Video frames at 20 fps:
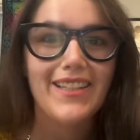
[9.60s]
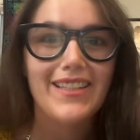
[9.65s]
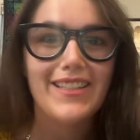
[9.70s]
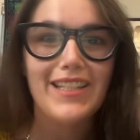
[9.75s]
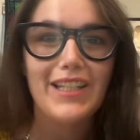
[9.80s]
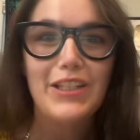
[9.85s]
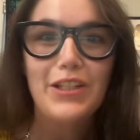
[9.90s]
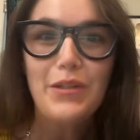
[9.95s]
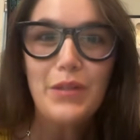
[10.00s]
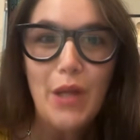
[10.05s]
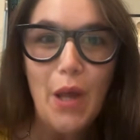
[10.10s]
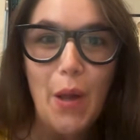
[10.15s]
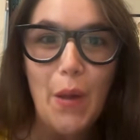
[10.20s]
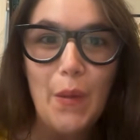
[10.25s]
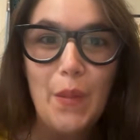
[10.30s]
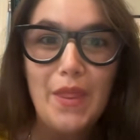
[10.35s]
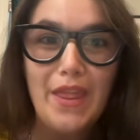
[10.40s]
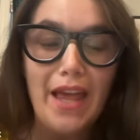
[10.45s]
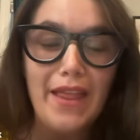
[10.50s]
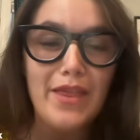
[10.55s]
Did you
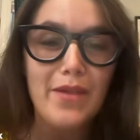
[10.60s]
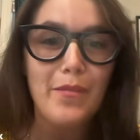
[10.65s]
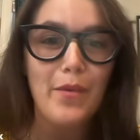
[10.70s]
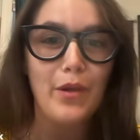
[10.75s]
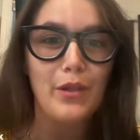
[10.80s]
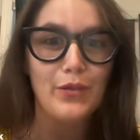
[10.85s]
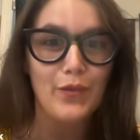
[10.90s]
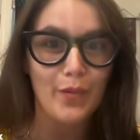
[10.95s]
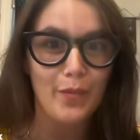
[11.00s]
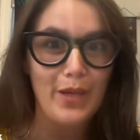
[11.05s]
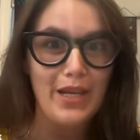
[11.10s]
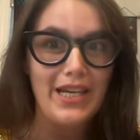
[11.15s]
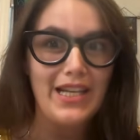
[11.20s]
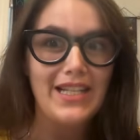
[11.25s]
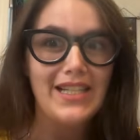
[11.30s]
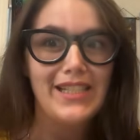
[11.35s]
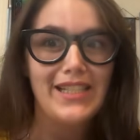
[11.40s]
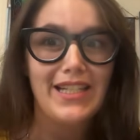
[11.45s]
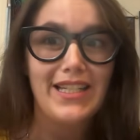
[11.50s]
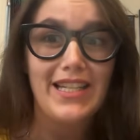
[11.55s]
know that the most
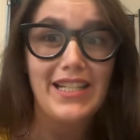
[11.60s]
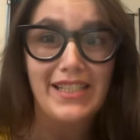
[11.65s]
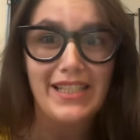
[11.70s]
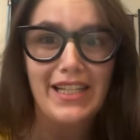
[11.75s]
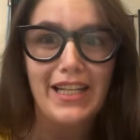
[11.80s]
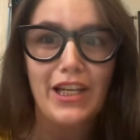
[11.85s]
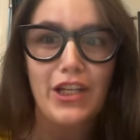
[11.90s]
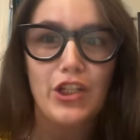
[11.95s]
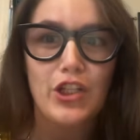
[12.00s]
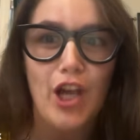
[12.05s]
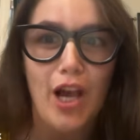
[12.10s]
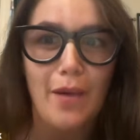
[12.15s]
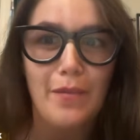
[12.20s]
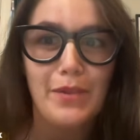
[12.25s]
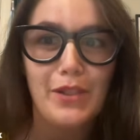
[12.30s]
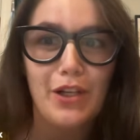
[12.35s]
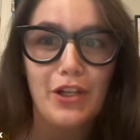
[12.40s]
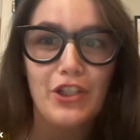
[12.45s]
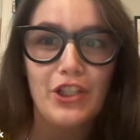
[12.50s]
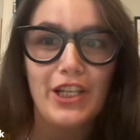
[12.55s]
repeated statistic in job
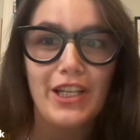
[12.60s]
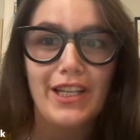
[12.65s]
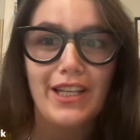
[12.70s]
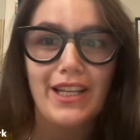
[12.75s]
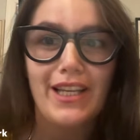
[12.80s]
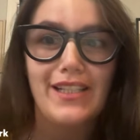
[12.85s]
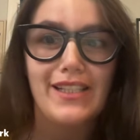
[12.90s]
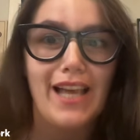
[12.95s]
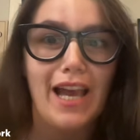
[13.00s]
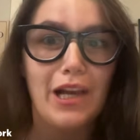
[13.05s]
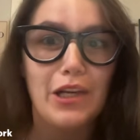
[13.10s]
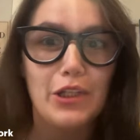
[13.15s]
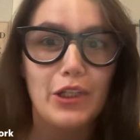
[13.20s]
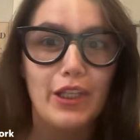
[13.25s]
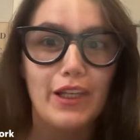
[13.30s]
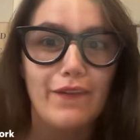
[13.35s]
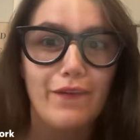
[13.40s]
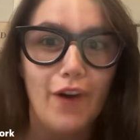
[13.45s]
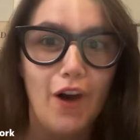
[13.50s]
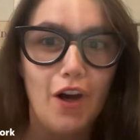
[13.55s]
searching is
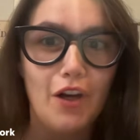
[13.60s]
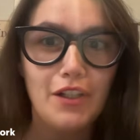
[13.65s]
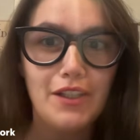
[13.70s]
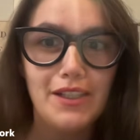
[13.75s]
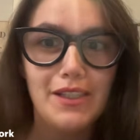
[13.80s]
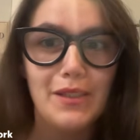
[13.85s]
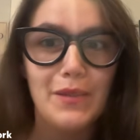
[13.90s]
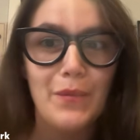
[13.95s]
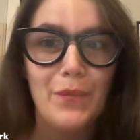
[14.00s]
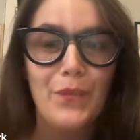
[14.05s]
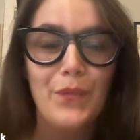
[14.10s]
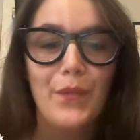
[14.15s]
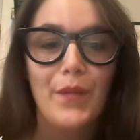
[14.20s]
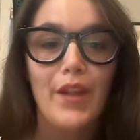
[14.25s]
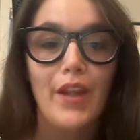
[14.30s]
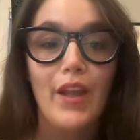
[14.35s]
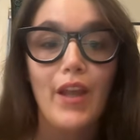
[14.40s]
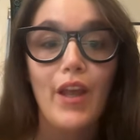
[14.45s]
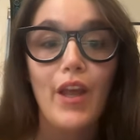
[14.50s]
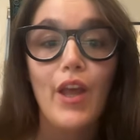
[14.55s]
actually false?
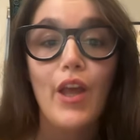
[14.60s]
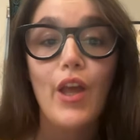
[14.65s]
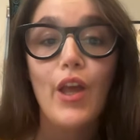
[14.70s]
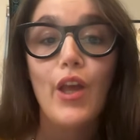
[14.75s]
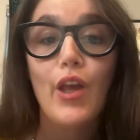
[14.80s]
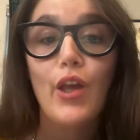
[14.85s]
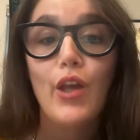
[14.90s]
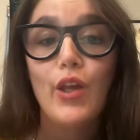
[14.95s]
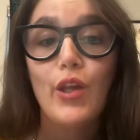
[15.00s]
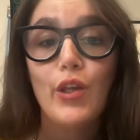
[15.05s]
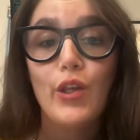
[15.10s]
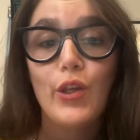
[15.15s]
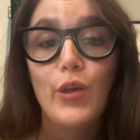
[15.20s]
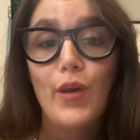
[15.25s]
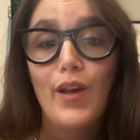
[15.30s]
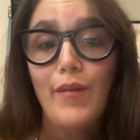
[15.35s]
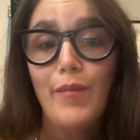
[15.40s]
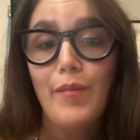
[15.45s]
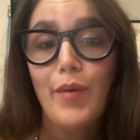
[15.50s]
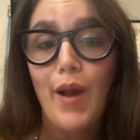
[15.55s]
You
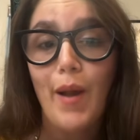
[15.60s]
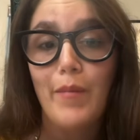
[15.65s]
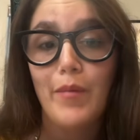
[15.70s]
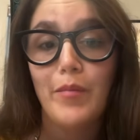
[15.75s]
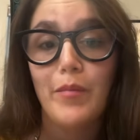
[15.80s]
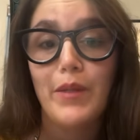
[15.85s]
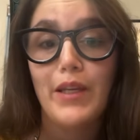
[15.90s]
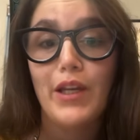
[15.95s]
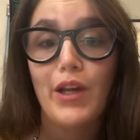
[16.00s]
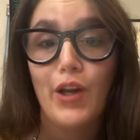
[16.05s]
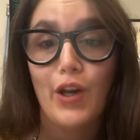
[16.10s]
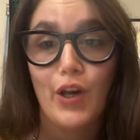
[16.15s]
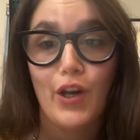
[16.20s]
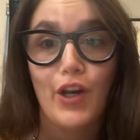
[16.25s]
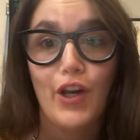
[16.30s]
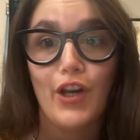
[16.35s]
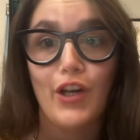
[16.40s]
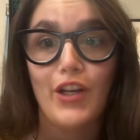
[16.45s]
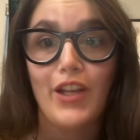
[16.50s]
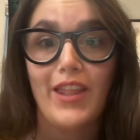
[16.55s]
have probably
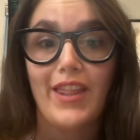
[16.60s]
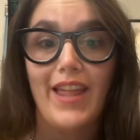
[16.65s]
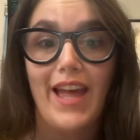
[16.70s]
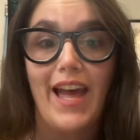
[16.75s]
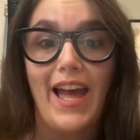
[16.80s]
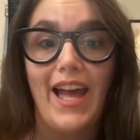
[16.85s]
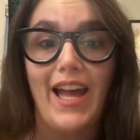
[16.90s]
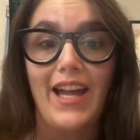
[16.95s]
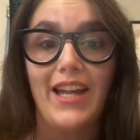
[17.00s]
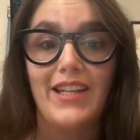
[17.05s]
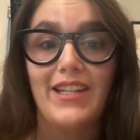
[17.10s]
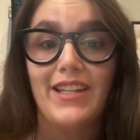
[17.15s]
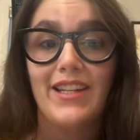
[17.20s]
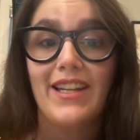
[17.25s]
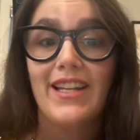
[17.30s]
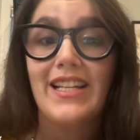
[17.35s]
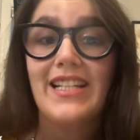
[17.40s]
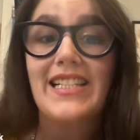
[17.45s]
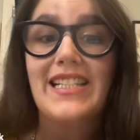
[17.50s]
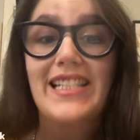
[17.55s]
heard that
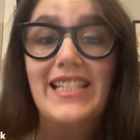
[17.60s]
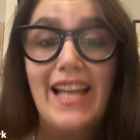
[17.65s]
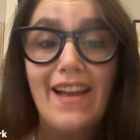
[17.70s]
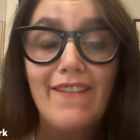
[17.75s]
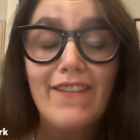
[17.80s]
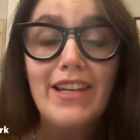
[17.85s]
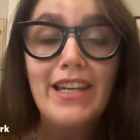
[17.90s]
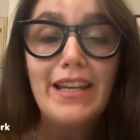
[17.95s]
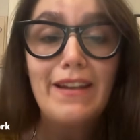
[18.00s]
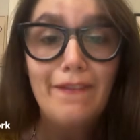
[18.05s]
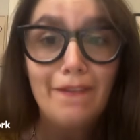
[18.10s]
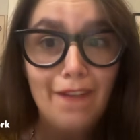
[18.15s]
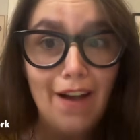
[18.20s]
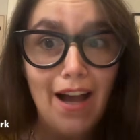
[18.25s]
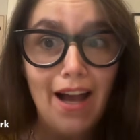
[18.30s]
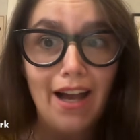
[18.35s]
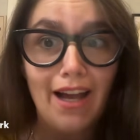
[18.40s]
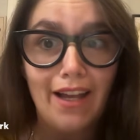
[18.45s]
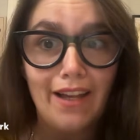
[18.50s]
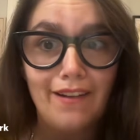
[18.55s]

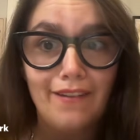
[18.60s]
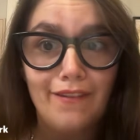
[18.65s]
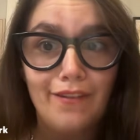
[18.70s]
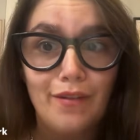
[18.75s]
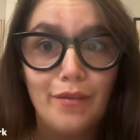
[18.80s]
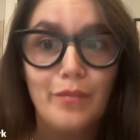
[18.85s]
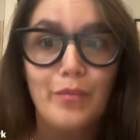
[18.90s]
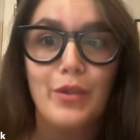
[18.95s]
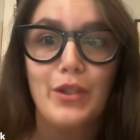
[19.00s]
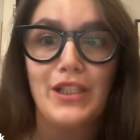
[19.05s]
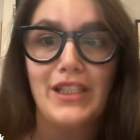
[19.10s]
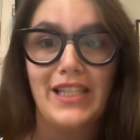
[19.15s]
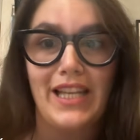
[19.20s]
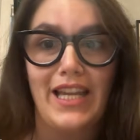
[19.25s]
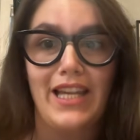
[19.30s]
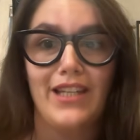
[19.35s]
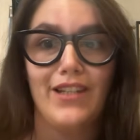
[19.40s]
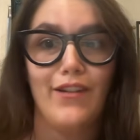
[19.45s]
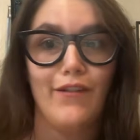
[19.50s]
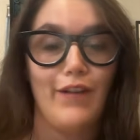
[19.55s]

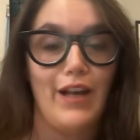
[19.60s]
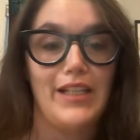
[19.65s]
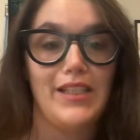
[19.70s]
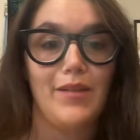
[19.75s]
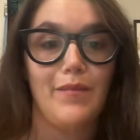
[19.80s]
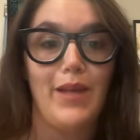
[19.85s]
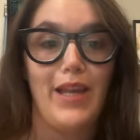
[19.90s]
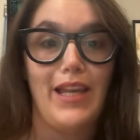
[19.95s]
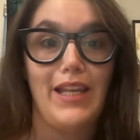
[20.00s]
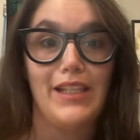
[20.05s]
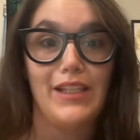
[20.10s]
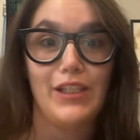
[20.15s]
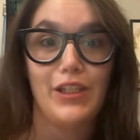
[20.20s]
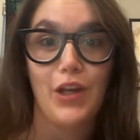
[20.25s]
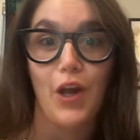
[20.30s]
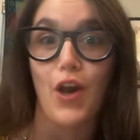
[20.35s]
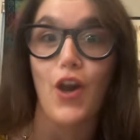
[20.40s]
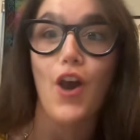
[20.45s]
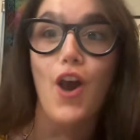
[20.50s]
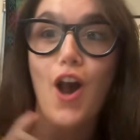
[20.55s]
75% of resumes
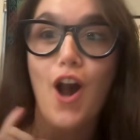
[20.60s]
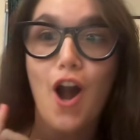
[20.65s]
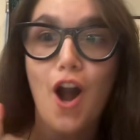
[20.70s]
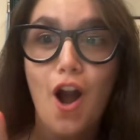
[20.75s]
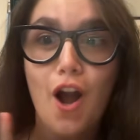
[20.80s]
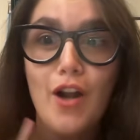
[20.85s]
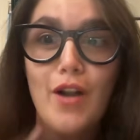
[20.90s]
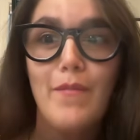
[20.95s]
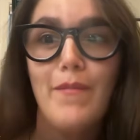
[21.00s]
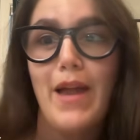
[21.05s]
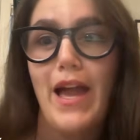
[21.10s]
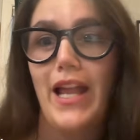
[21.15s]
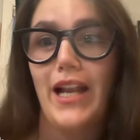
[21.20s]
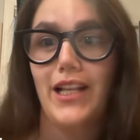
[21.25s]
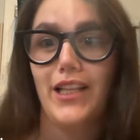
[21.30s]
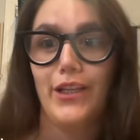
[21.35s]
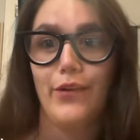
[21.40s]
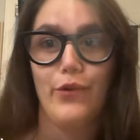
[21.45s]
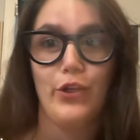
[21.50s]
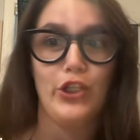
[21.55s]
are
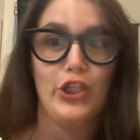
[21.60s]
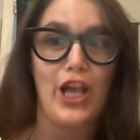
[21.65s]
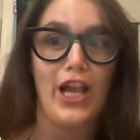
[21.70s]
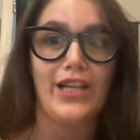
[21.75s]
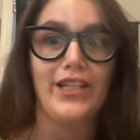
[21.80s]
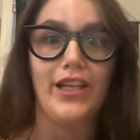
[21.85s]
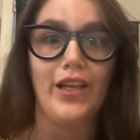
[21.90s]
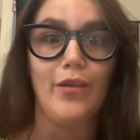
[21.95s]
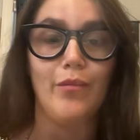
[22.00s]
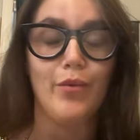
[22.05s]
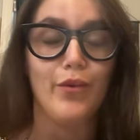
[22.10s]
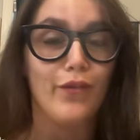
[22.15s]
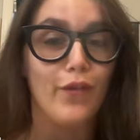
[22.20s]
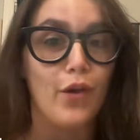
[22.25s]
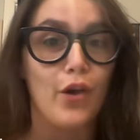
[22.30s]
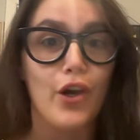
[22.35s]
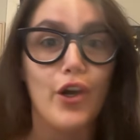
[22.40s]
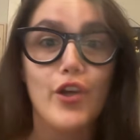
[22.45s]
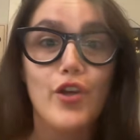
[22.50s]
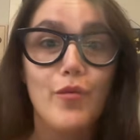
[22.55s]
automatically rejected
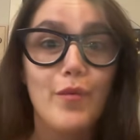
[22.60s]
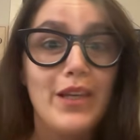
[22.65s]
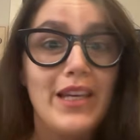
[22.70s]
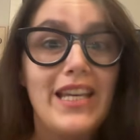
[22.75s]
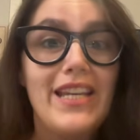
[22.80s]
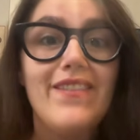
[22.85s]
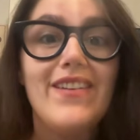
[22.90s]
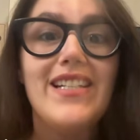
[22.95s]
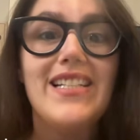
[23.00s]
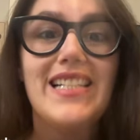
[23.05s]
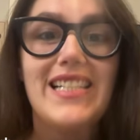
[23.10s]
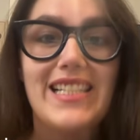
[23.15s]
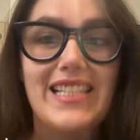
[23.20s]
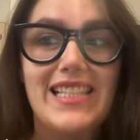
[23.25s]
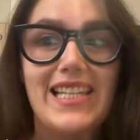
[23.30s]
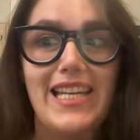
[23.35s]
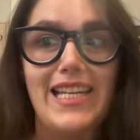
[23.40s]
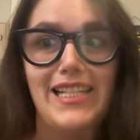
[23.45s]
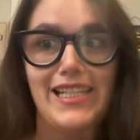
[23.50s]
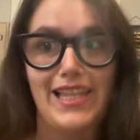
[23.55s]
before a human even
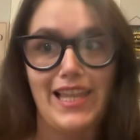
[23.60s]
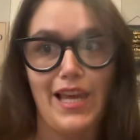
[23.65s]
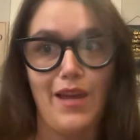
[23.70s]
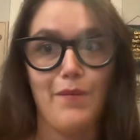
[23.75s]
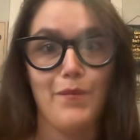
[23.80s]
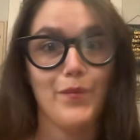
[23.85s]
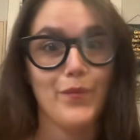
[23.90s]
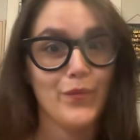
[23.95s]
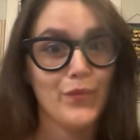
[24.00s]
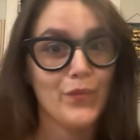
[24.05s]
sees them.